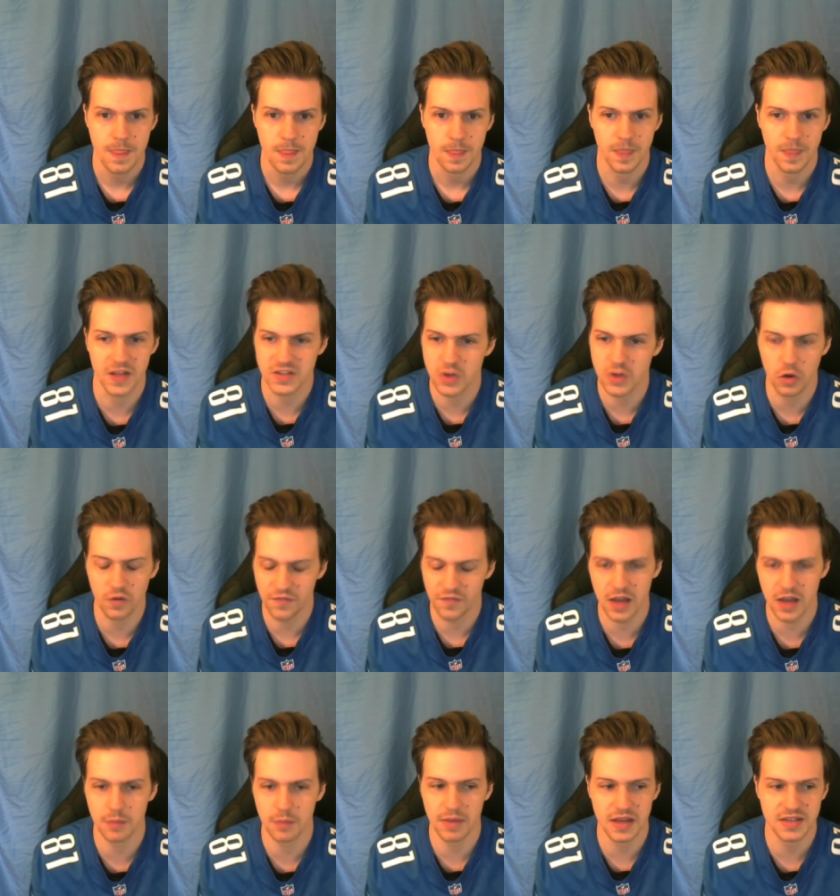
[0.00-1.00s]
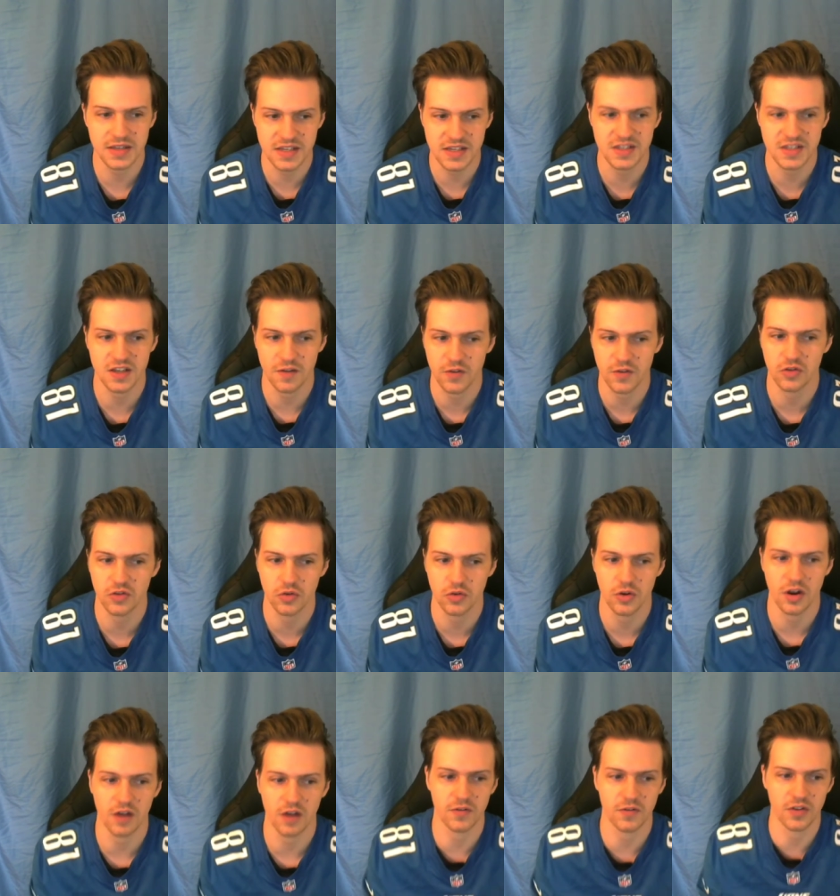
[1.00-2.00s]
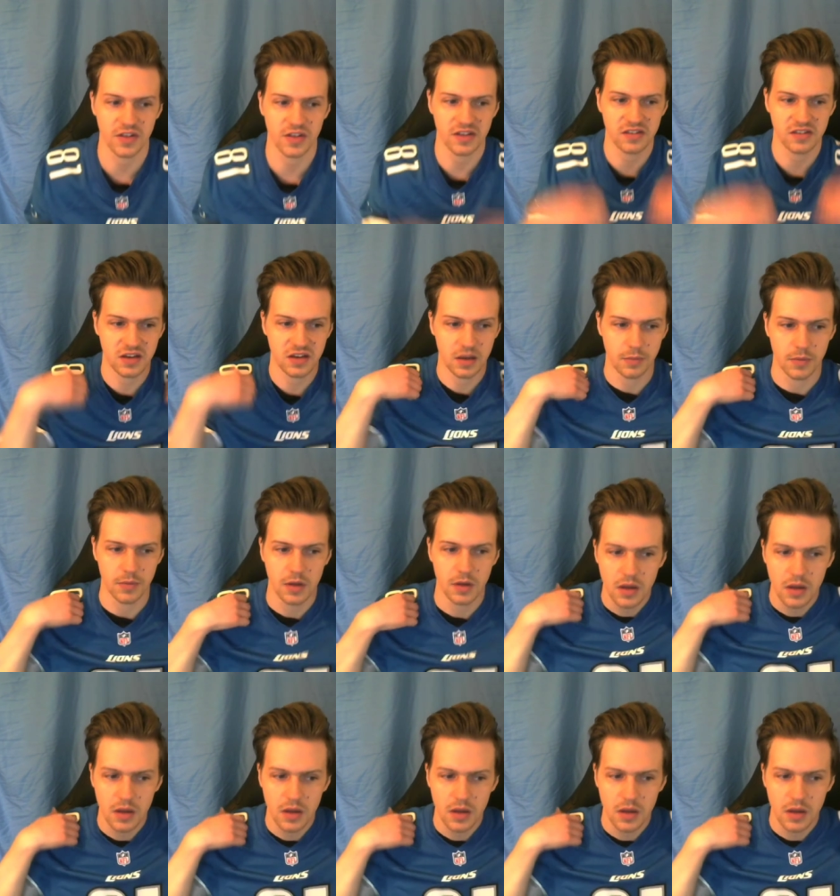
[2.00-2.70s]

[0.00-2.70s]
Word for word: This whole fan base has suffered through enough for this team.